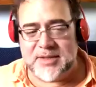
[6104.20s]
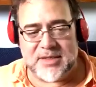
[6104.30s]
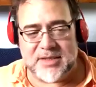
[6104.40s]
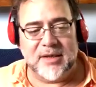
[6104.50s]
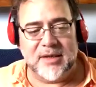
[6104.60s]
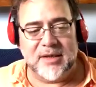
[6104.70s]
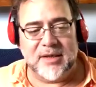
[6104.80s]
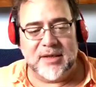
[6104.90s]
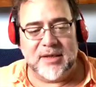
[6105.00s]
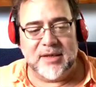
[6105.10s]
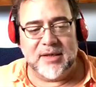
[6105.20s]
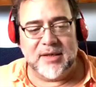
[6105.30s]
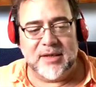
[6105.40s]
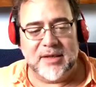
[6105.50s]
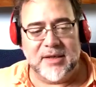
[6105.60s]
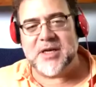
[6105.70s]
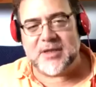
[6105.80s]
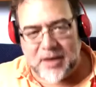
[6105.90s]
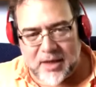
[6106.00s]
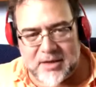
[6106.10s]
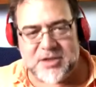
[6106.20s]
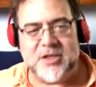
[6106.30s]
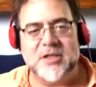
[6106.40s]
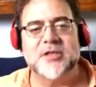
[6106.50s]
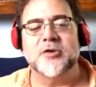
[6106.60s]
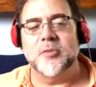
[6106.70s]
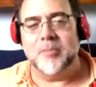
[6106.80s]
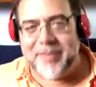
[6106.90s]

that, you know, develop the technology to